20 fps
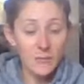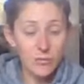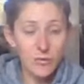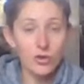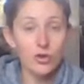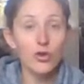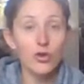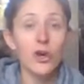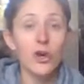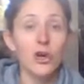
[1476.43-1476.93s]

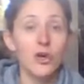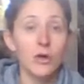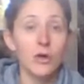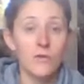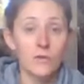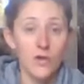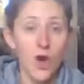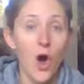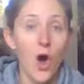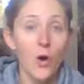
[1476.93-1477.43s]
strong
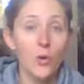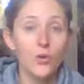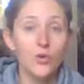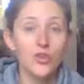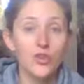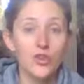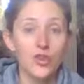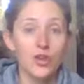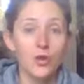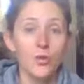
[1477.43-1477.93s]
enough to
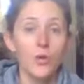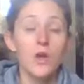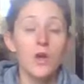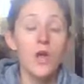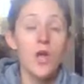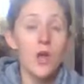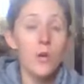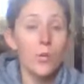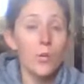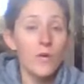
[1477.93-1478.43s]
hold you
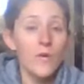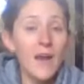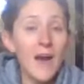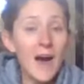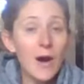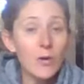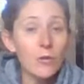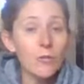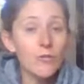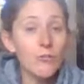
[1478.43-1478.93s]

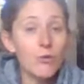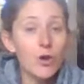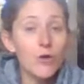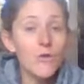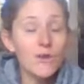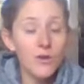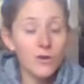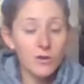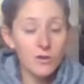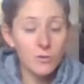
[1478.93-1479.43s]
without
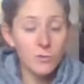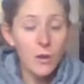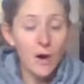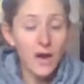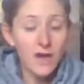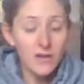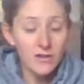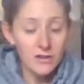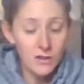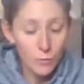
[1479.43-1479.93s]
moving your spine.